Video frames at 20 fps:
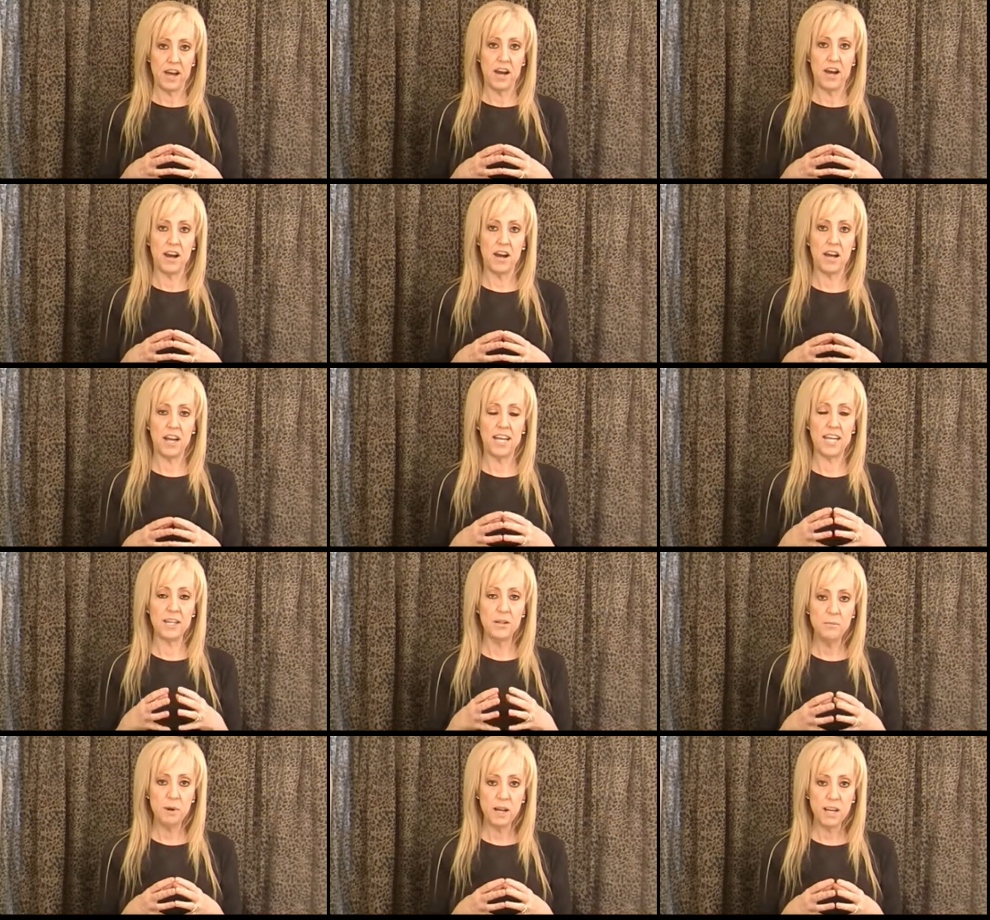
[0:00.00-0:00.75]
Uh,
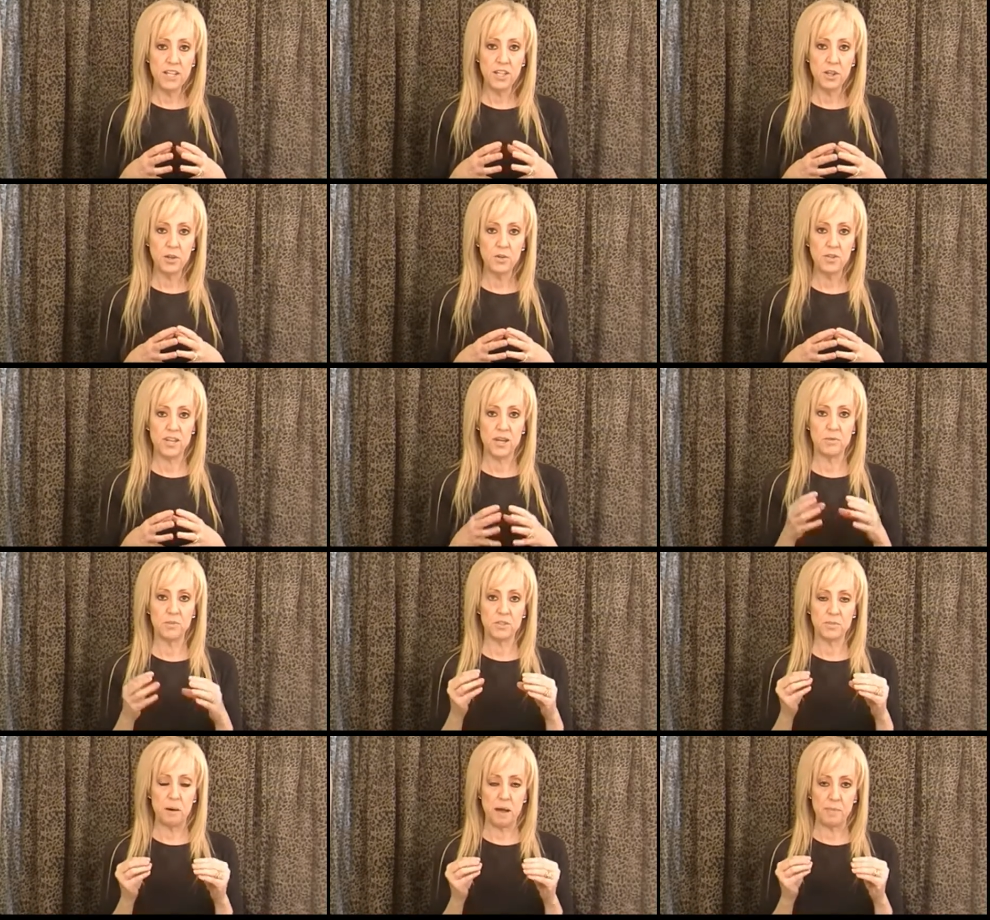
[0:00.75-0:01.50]
in my youth, that
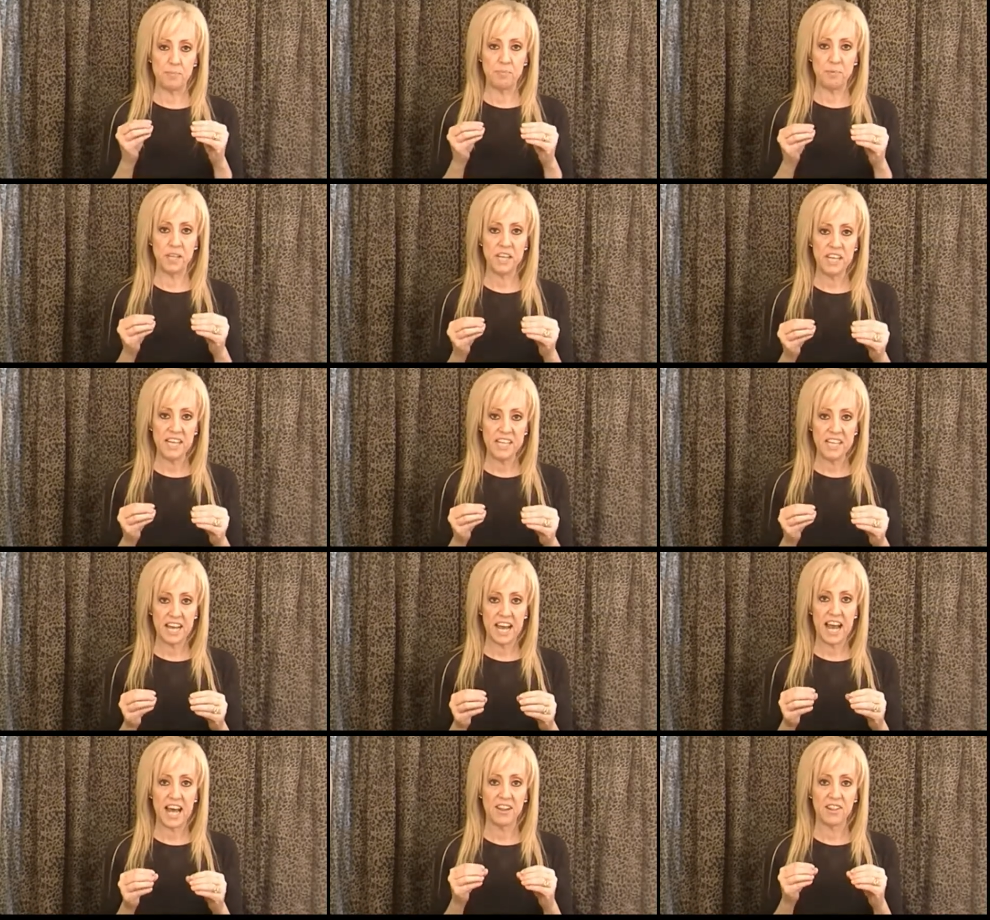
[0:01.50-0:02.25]
was my
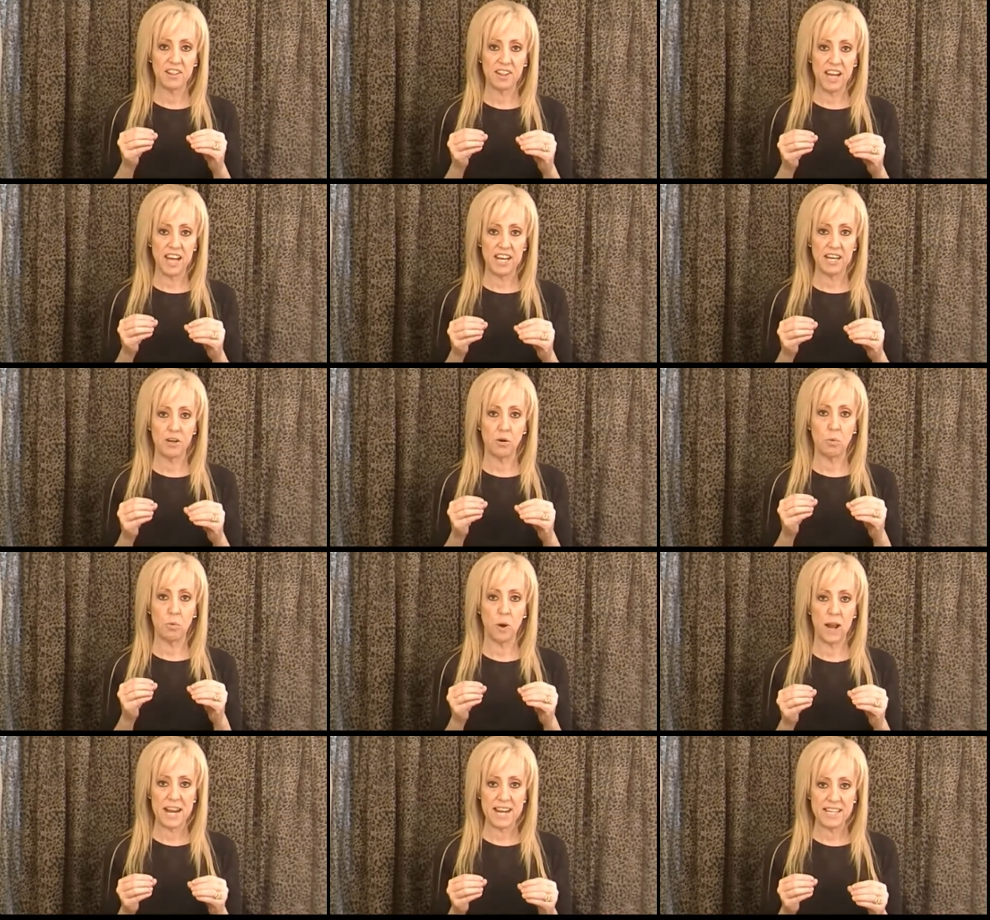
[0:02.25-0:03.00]
peak athletic
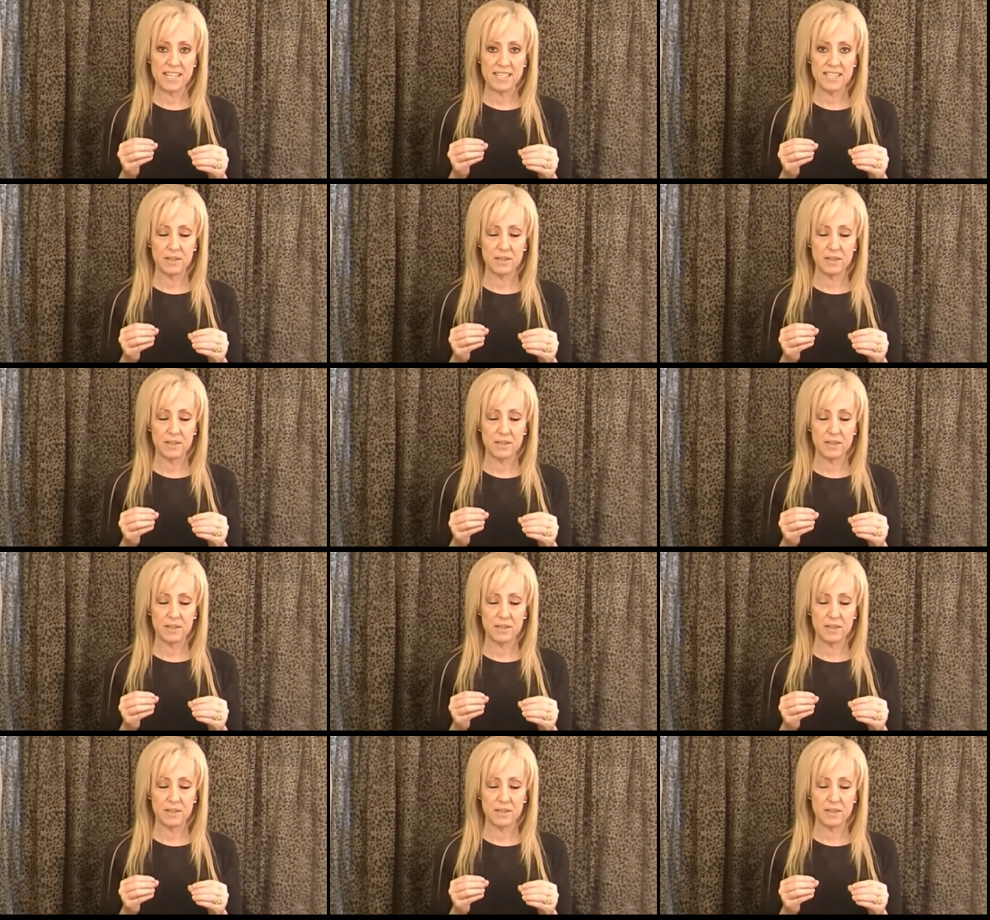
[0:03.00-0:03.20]
weight.